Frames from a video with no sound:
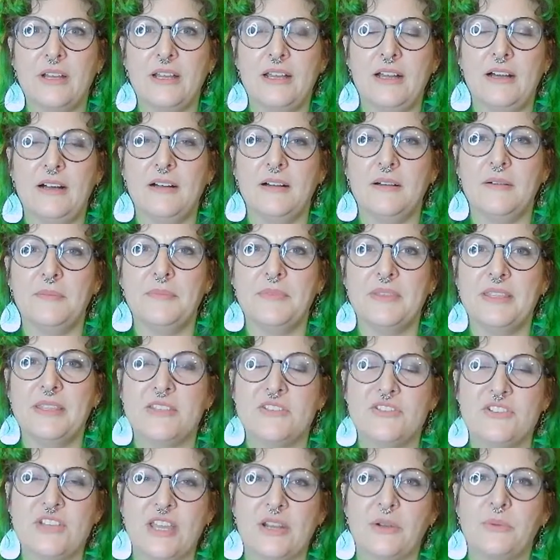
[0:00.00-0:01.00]
and the
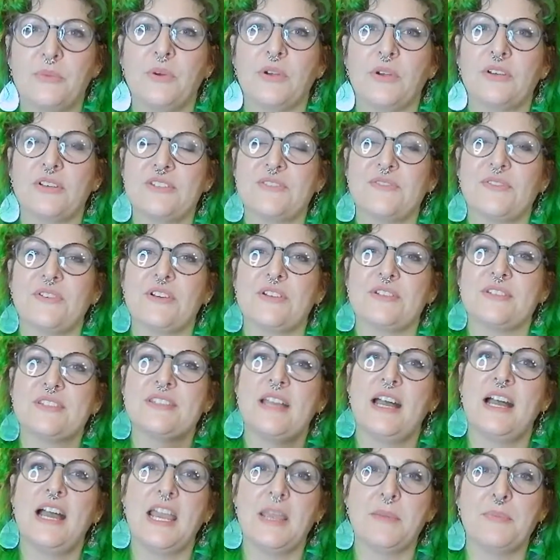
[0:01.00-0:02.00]
shadow work as far as
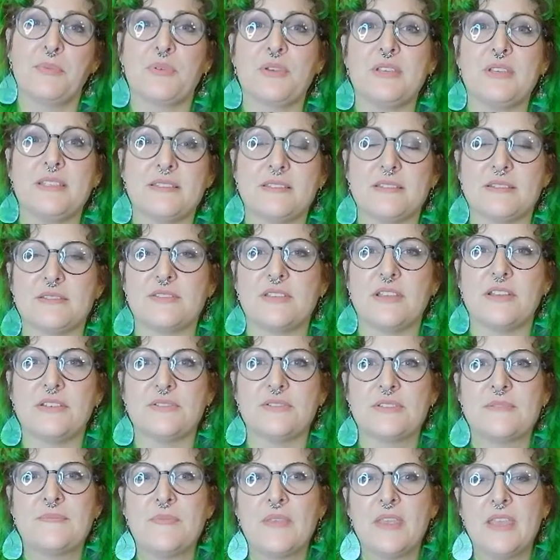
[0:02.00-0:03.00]
High Priestess
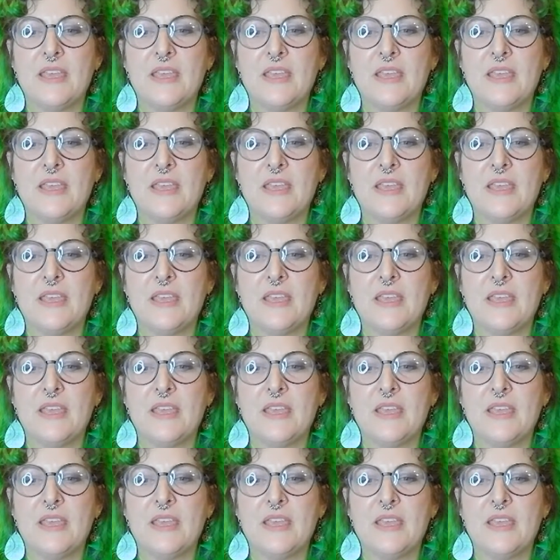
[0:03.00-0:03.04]
goes.